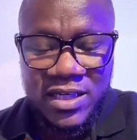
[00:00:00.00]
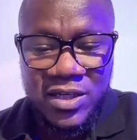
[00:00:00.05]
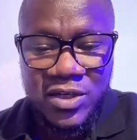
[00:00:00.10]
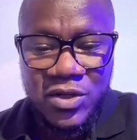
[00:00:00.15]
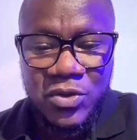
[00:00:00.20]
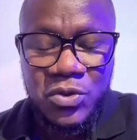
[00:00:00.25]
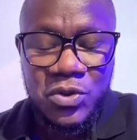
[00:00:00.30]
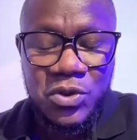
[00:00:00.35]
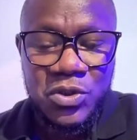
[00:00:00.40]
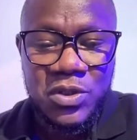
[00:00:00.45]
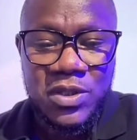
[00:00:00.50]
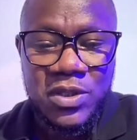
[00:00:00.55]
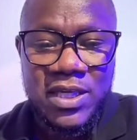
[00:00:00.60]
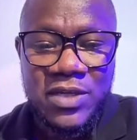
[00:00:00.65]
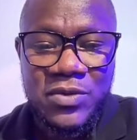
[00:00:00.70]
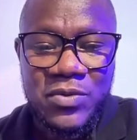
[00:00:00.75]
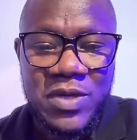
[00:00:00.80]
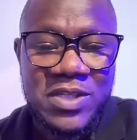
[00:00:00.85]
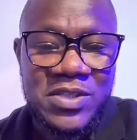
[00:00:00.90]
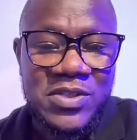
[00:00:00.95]
crucial that
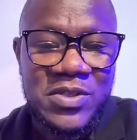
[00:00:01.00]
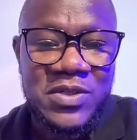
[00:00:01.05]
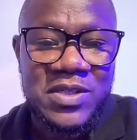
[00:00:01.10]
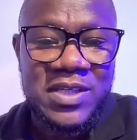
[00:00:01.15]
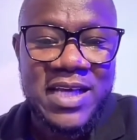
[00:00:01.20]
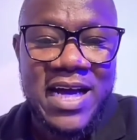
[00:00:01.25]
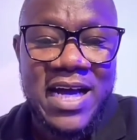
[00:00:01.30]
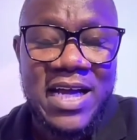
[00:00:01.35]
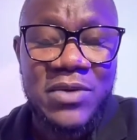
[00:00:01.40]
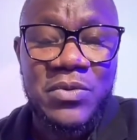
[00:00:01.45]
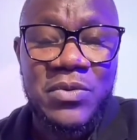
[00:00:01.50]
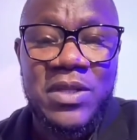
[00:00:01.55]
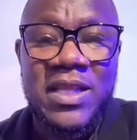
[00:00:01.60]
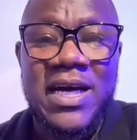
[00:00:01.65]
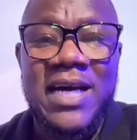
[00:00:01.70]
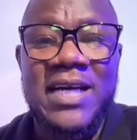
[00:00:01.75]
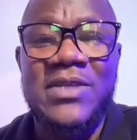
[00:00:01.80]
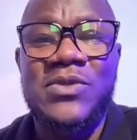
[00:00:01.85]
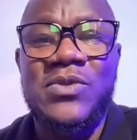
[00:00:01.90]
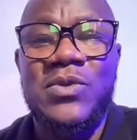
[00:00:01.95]
once you're done with
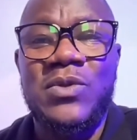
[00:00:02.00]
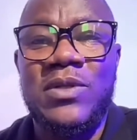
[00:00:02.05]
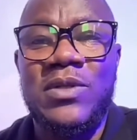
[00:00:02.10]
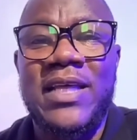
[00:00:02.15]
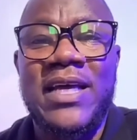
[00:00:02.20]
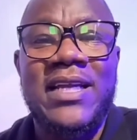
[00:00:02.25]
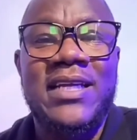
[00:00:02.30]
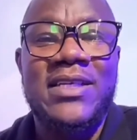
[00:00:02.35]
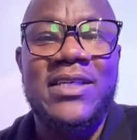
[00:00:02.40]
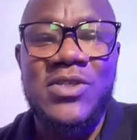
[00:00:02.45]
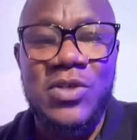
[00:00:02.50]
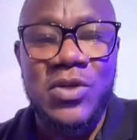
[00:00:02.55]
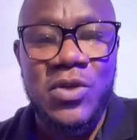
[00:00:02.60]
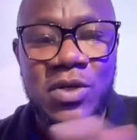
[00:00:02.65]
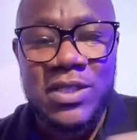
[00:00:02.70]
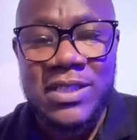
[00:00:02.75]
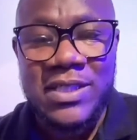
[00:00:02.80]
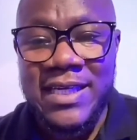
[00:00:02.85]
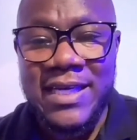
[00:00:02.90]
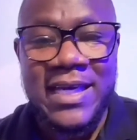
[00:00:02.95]
high school, then it's your
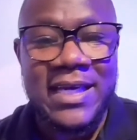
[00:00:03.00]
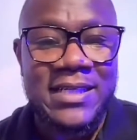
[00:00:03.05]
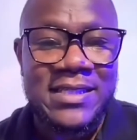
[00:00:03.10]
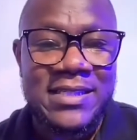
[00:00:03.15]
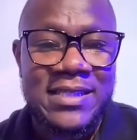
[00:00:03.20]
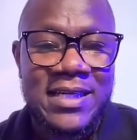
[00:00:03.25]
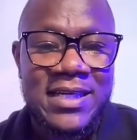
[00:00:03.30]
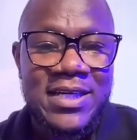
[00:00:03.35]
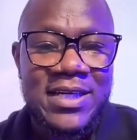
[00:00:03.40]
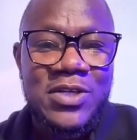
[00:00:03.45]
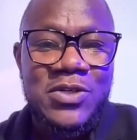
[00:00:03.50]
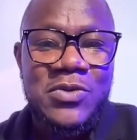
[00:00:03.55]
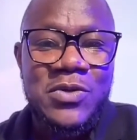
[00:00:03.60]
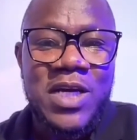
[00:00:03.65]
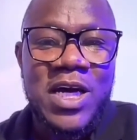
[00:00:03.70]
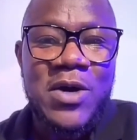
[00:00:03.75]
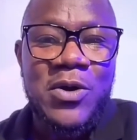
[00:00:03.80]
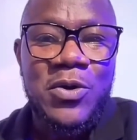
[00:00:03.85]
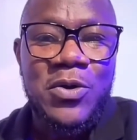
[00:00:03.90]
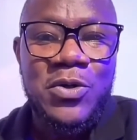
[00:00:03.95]
ticket to
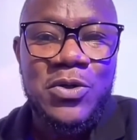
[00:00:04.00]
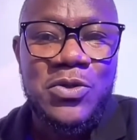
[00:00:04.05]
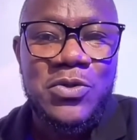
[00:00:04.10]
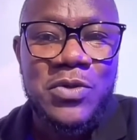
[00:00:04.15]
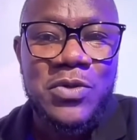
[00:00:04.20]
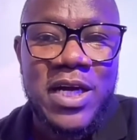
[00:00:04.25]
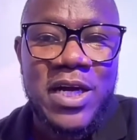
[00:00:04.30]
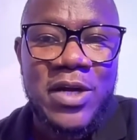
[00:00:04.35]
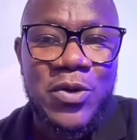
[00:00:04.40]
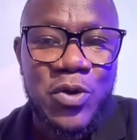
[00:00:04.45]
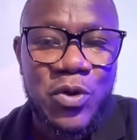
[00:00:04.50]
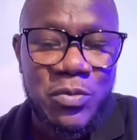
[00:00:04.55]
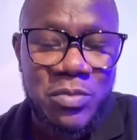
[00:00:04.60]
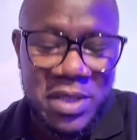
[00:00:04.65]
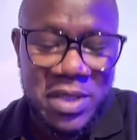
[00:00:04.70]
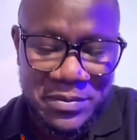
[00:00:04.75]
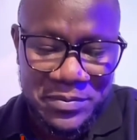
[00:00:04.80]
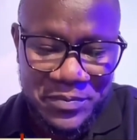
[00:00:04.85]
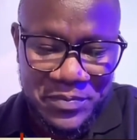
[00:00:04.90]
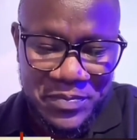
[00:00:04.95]
now go to
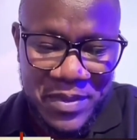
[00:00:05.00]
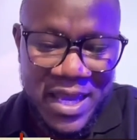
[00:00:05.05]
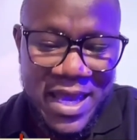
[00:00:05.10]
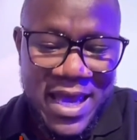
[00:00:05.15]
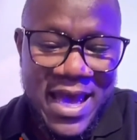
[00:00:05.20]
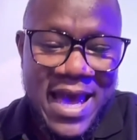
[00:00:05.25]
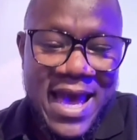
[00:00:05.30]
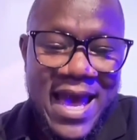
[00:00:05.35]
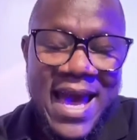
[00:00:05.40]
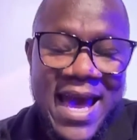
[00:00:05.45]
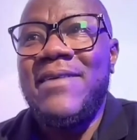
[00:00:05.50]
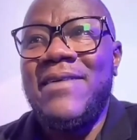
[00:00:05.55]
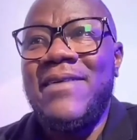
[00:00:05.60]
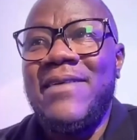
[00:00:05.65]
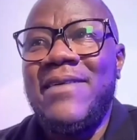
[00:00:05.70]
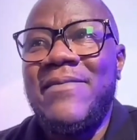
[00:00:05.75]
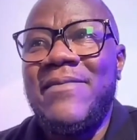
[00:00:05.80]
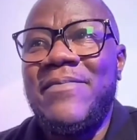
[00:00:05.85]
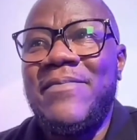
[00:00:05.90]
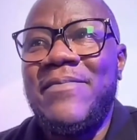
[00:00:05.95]
Nairobi.
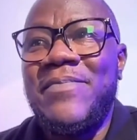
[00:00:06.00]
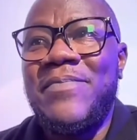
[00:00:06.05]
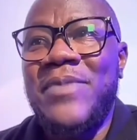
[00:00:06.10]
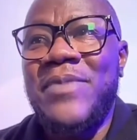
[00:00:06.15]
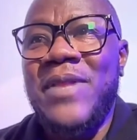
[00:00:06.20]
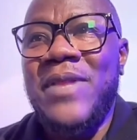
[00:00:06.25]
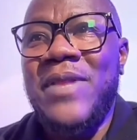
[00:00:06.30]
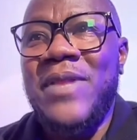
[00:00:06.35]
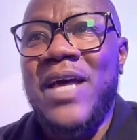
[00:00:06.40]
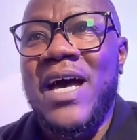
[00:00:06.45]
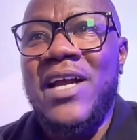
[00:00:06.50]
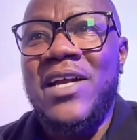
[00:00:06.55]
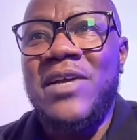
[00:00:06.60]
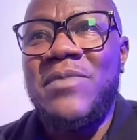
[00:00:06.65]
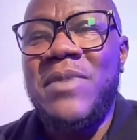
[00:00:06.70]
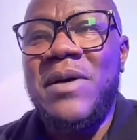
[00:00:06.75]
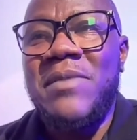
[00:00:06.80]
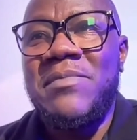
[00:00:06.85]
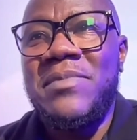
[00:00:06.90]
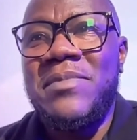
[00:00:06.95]
And I
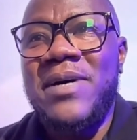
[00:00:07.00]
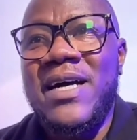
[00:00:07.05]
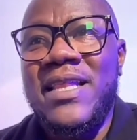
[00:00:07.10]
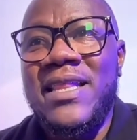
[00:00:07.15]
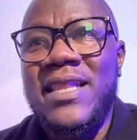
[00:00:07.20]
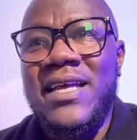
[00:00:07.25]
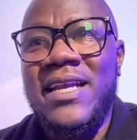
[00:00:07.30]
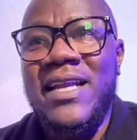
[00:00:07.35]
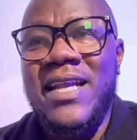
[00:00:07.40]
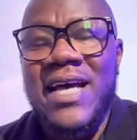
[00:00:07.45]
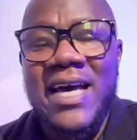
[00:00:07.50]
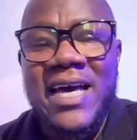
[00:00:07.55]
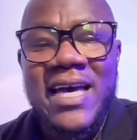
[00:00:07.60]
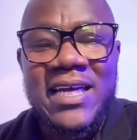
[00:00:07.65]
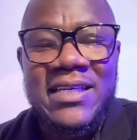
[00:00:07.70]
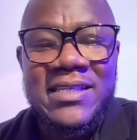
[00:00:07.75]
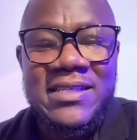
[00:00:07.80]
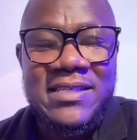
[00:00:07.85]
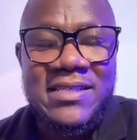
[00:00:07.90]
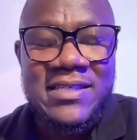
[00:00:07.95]
remember the
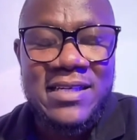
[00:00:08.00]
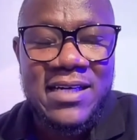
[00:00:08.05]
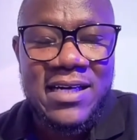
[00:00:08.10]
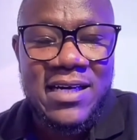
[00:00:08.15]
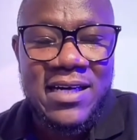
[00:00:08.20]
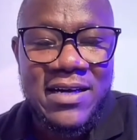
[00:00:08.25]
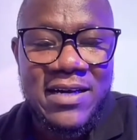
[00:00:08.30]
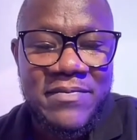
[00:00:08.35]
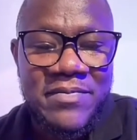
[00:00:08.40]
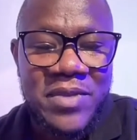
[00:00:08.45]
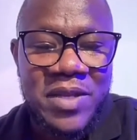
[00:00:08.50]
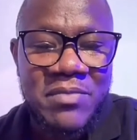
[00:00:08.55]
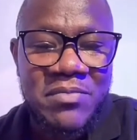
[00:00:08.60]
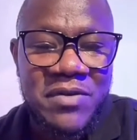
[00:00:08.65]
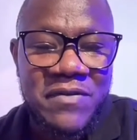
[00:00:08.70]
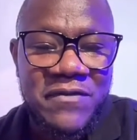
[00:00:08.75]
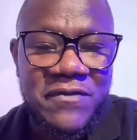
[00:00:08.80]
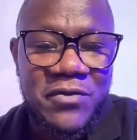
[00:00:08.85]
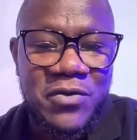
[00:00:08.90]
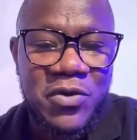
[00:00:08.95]
night
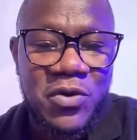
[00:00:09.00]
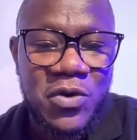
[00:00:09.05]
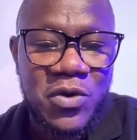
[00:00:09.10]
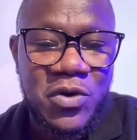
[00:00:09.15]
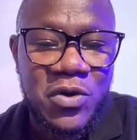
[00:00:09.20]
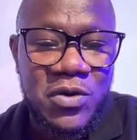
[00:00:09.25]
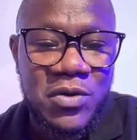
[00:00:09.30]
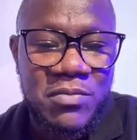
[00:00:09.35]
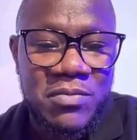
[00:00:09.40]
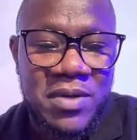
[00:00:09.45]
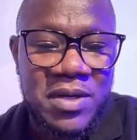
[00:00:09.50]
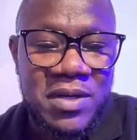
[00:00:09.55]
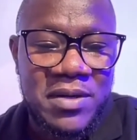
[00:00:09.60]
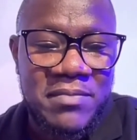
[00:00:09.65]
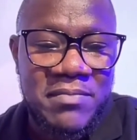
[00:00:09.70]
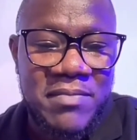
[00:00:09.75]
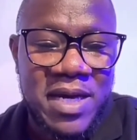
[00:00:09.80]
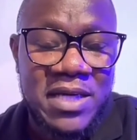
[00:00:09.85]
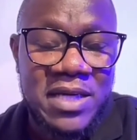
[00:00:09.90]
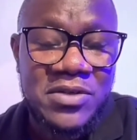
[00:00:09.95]
before
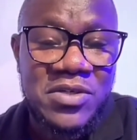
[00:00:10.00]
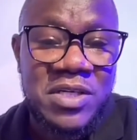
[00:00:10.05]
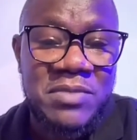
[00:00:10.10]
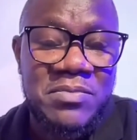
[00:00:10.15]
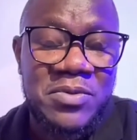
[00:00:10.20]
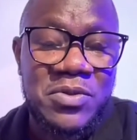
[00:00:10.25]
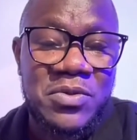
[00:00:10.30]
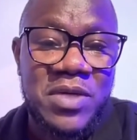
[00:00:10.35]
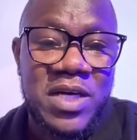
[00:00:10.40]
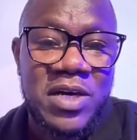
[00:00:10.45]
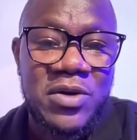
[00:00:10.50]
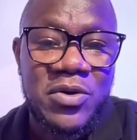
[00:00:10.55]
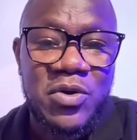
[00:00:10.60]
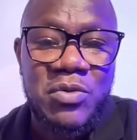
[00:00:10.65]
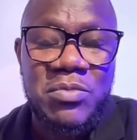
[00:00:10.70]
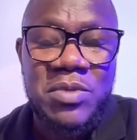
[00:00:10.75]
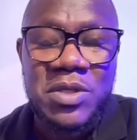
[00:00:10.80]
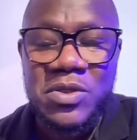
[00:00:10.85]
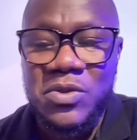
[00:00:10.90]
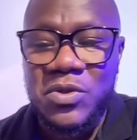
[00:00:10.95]
my trip to
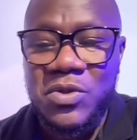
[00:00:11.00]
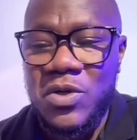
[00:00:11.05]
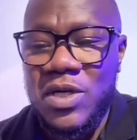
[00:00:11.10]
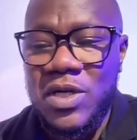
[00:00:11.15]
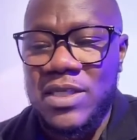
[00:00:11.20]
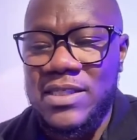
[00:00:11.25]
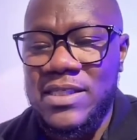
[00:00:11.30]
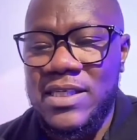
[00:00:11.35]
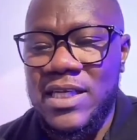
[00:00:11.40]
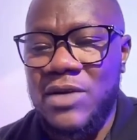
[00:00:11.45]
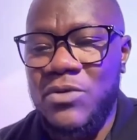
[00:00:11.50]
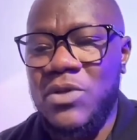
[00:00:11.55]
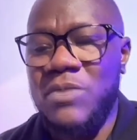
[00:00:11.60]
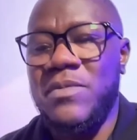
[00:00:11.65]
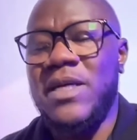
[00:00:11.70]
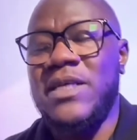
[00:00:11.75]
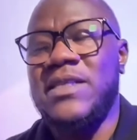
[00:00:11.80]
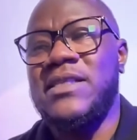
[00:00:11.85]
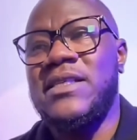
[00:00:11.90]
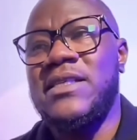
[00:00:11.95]
Nairobi to go and stay with
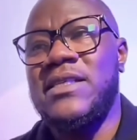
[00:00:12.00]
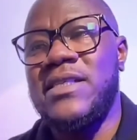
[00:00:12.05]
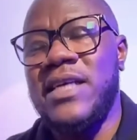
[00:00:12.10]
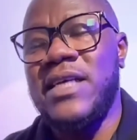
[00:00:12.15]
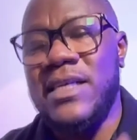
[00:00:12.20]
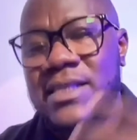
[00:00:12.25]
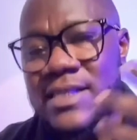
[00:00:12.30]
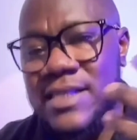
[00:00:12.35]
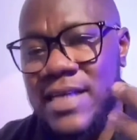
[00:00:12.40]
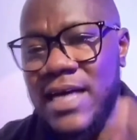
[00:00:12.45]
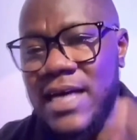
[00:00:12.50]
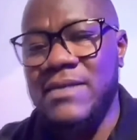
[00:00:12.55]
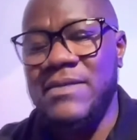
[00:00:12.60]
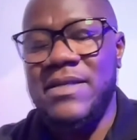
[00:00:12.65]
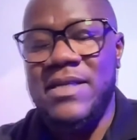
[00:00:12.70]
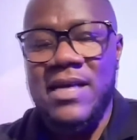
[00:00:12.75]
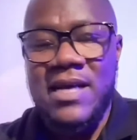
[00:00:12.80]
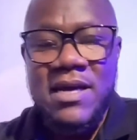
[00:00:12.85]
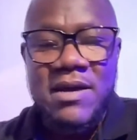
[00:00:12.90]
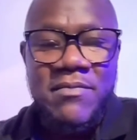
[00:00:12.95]
my sister and start
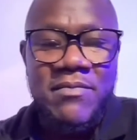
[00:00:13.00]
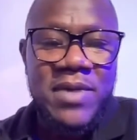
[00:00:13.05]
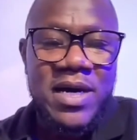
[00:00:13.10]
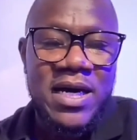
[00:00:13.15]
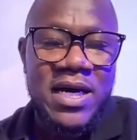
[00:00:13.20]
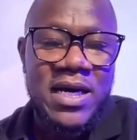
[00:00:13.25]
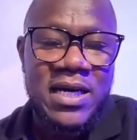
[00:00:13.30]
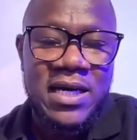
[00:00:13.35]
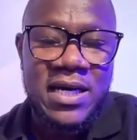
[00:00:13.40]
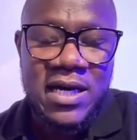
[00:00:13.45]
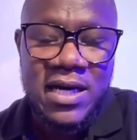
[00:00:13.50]
my